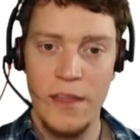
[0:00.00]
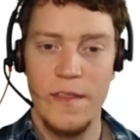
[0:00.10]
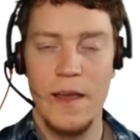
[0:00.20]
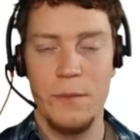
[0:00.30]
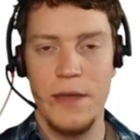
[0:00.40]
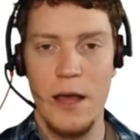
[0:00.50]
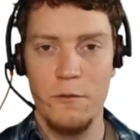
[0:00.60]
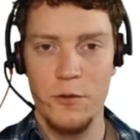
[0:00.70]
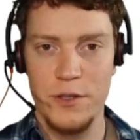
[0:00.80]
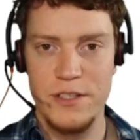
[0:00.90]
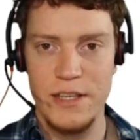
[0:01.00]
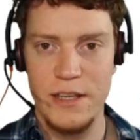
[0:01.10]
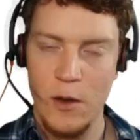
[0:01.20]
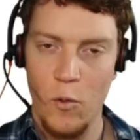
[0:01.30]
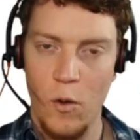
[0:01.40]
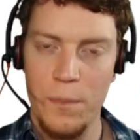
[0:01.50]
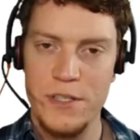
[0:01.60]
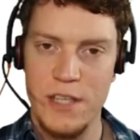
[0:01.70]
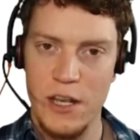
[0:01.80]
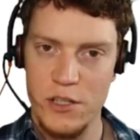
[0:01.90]
that can be helpful to see what
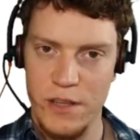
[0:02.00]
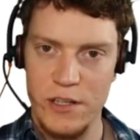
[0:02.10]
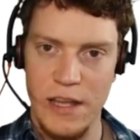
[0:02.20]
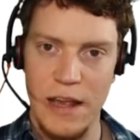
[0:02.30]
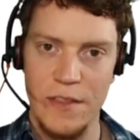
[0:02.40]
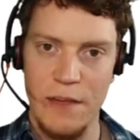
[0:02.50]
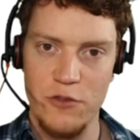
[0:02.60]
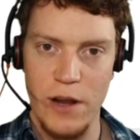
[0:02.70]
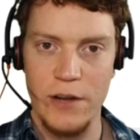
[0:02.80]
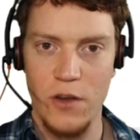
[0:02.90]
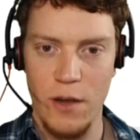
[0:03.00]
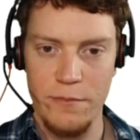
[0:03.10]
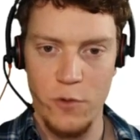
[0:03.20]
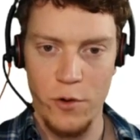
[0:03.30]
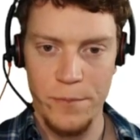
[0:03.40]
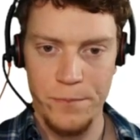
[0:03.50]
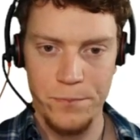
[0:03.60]
percentage of their day they've tracked time for.